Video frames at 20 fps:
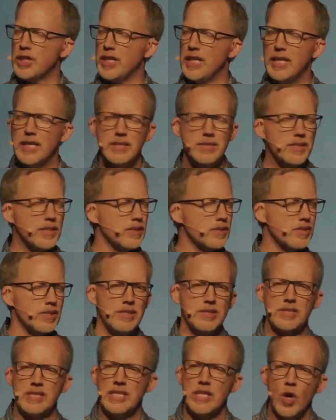
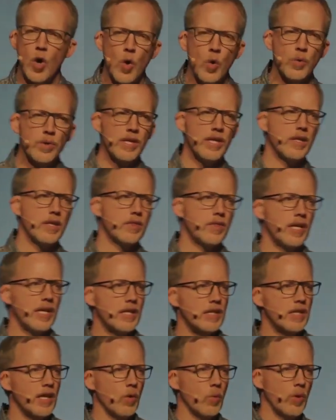Jesus is the only
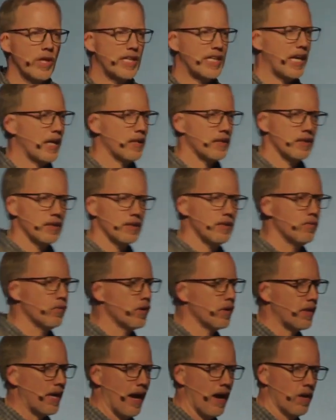thing that we can't
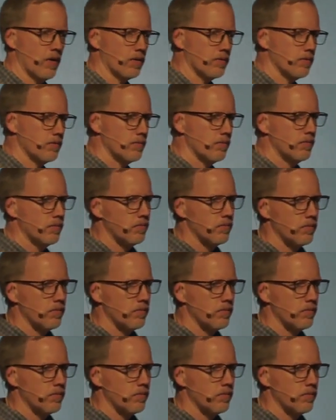live without.